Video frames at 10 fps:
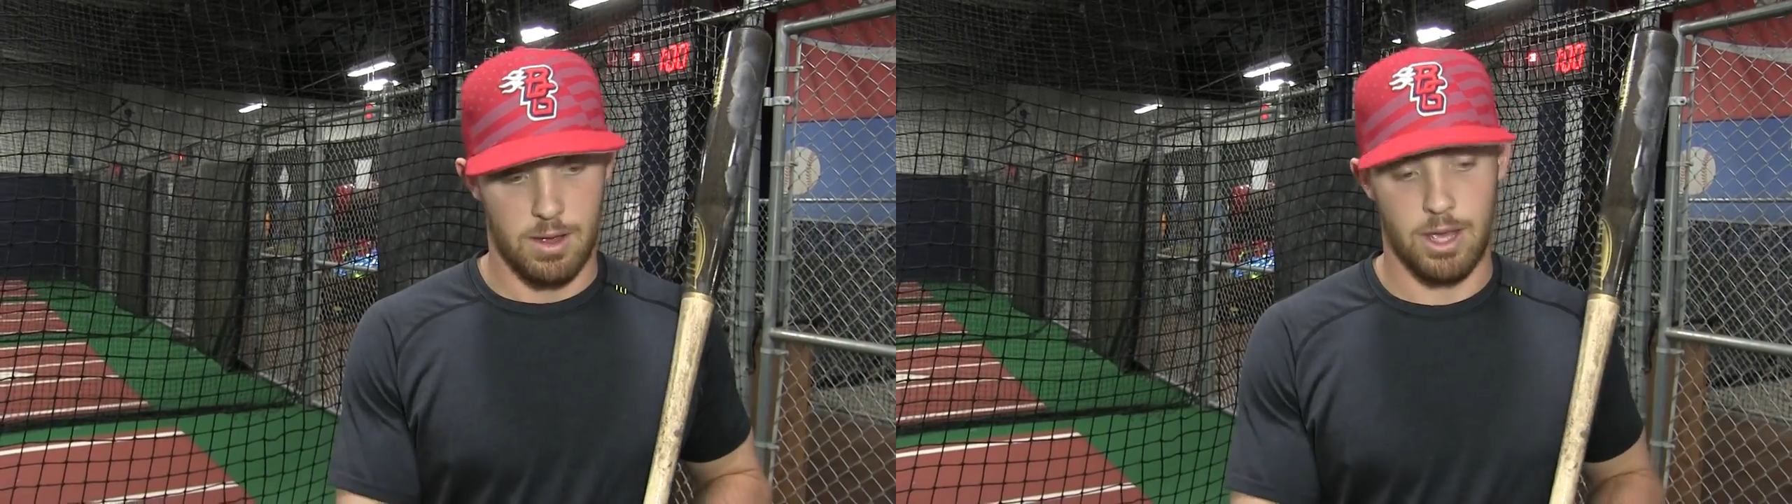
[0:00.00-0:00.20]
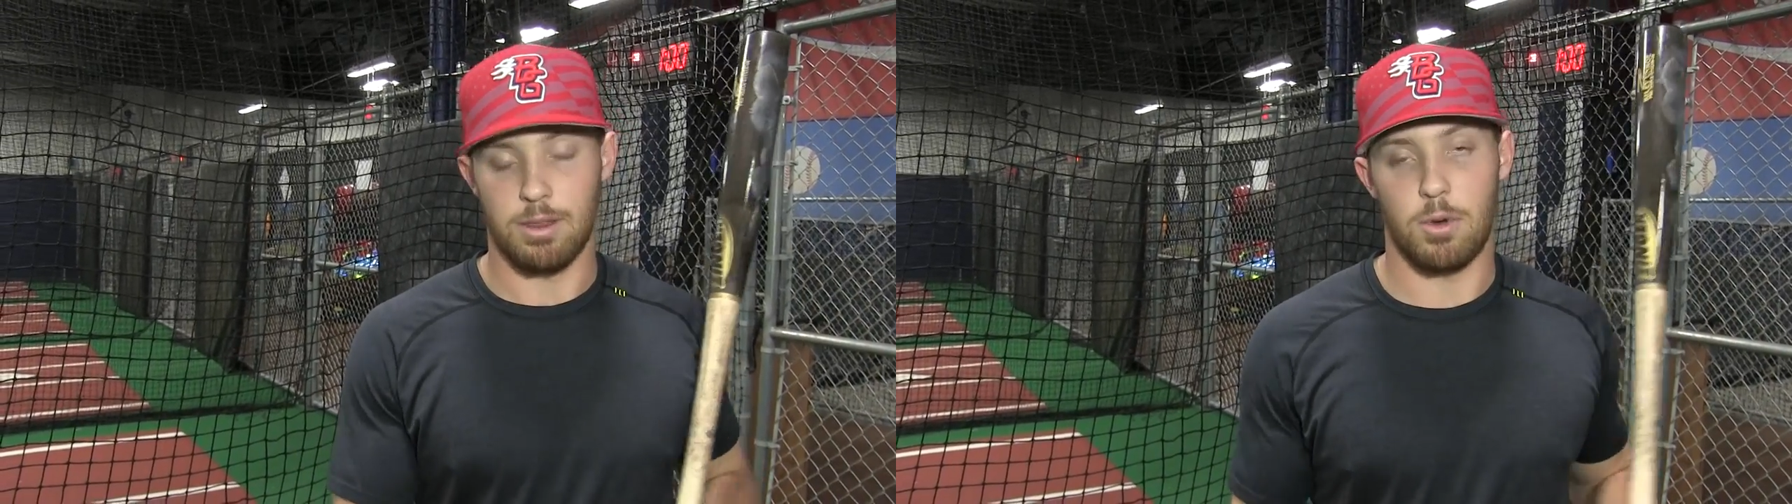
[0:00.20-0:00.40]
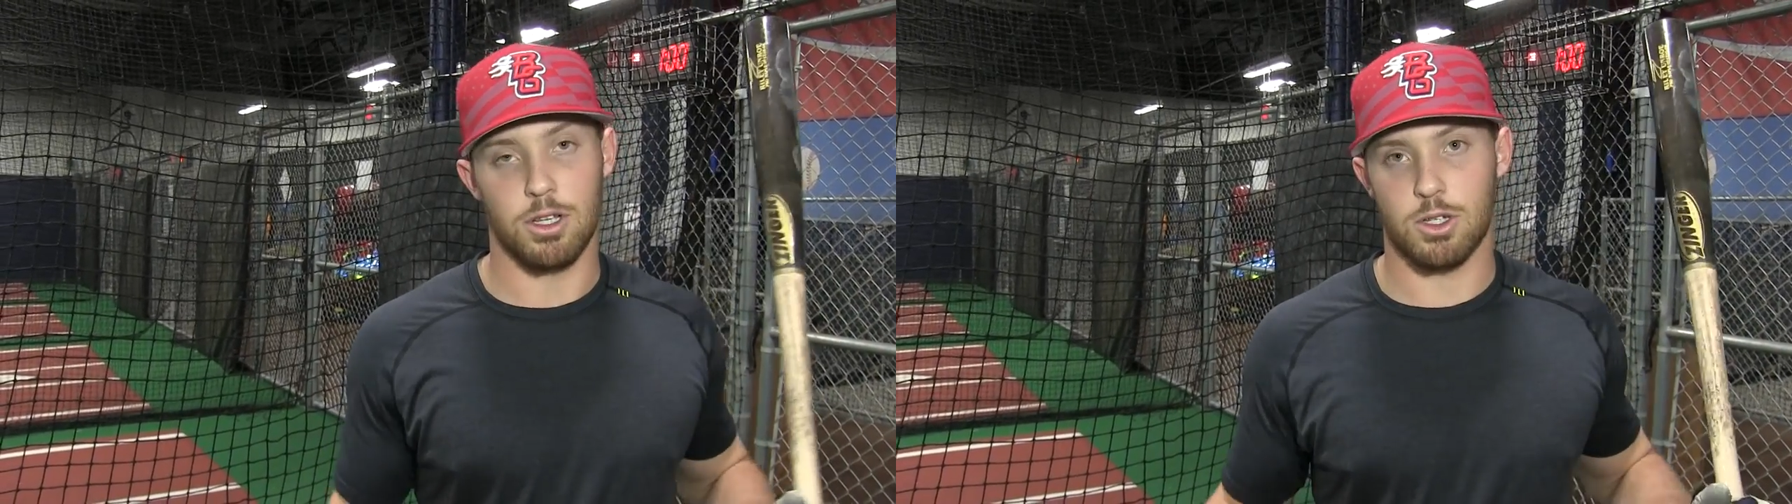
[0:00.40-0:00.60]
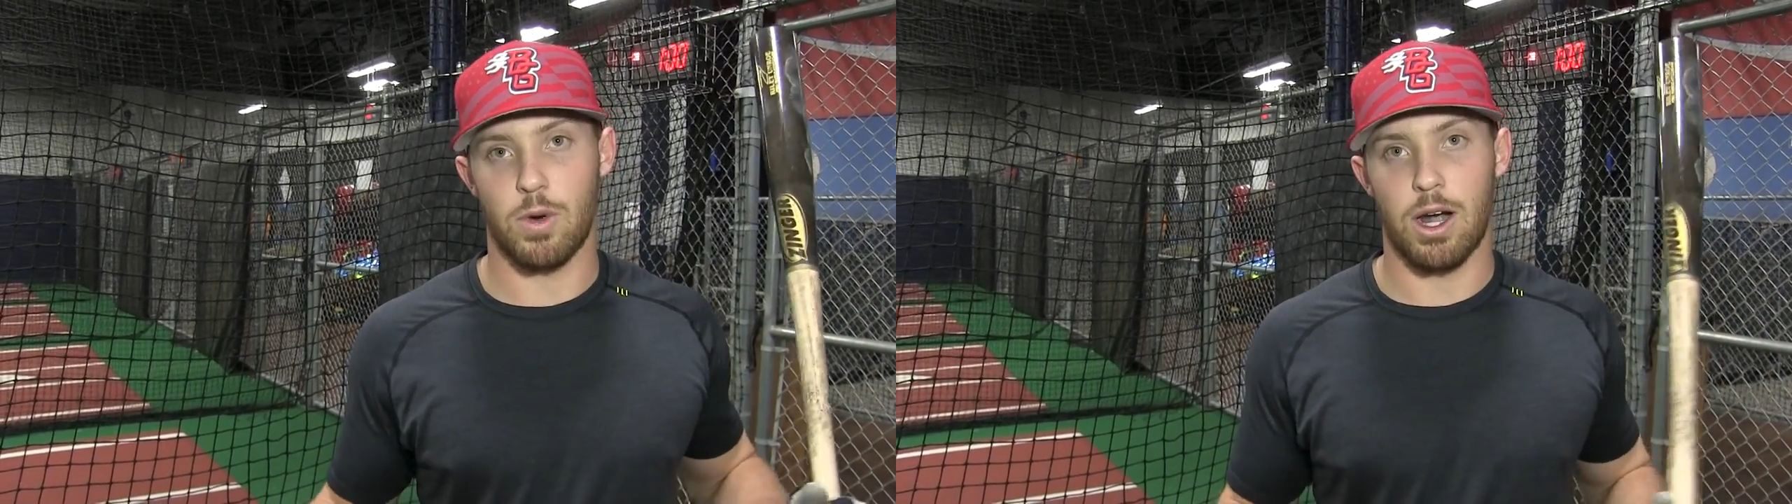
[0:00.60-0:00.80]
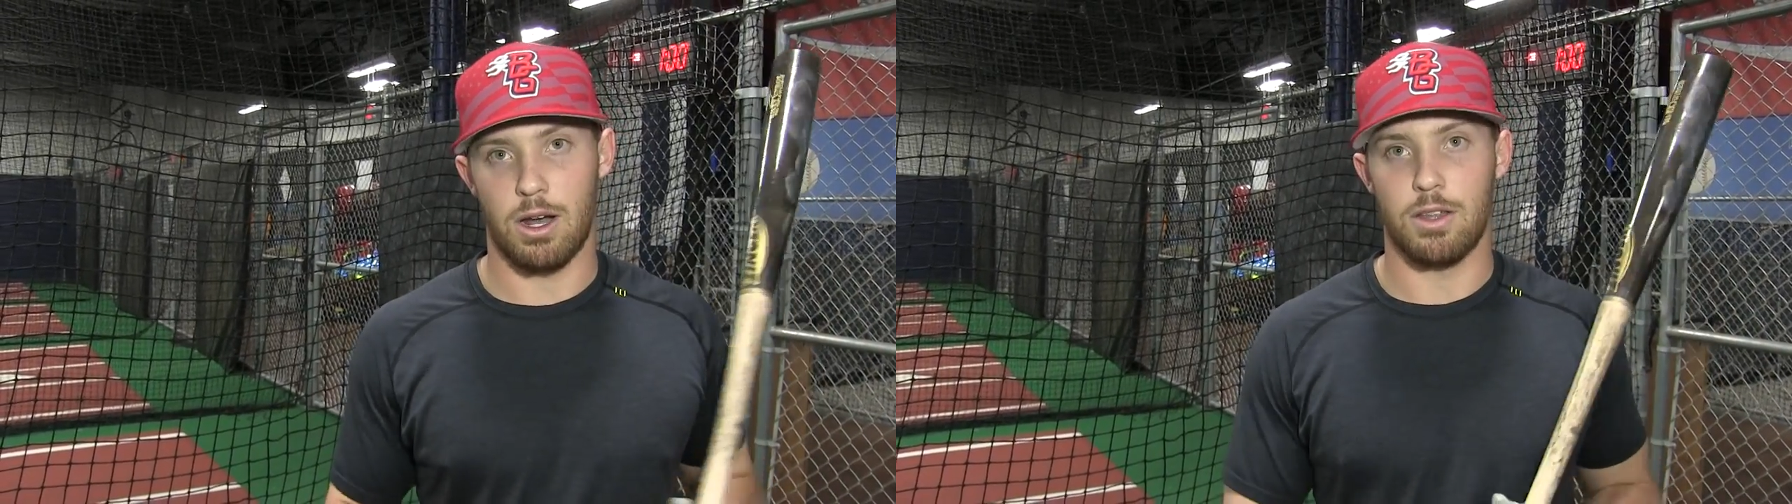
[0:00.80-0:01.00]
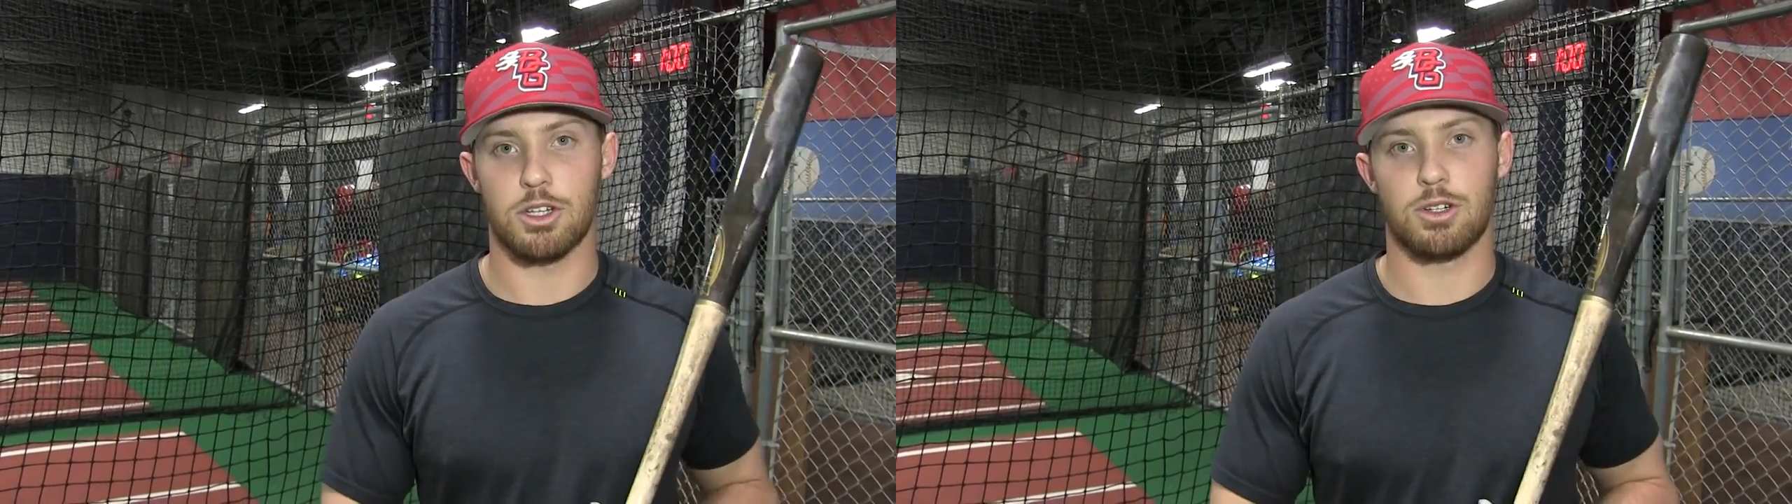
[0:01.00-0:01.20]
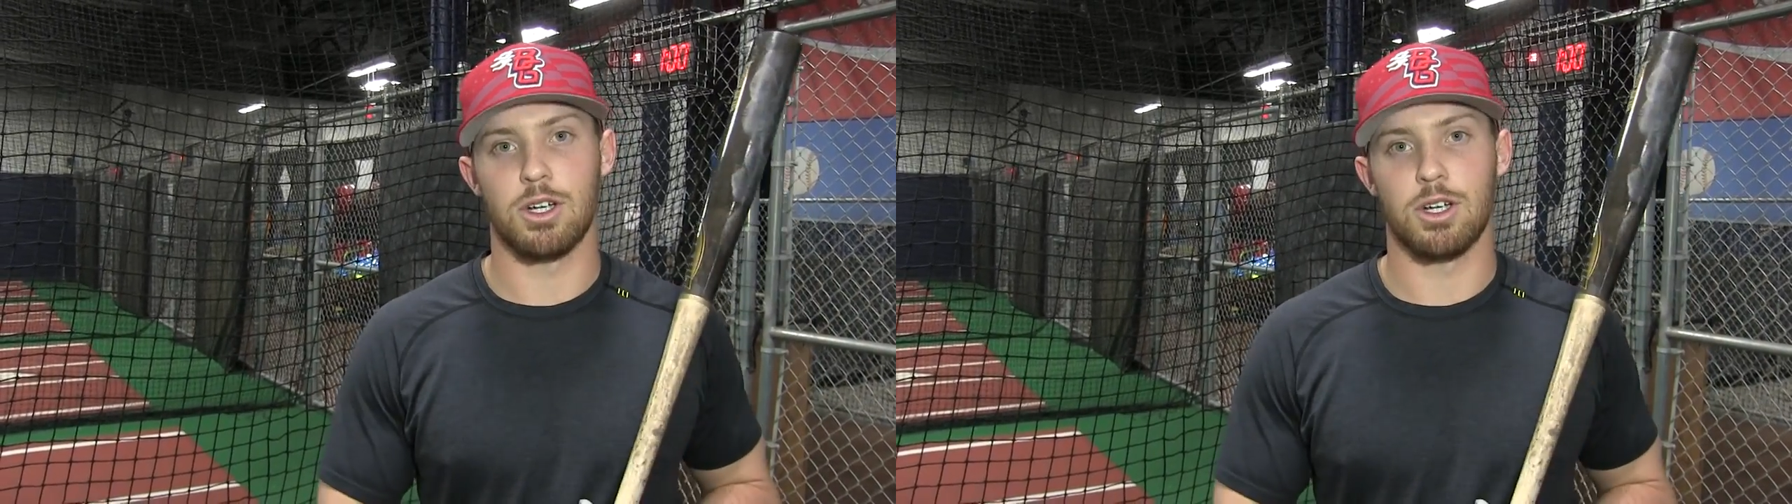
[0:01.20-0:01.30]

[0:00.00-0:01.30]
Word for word: hit the ball square on this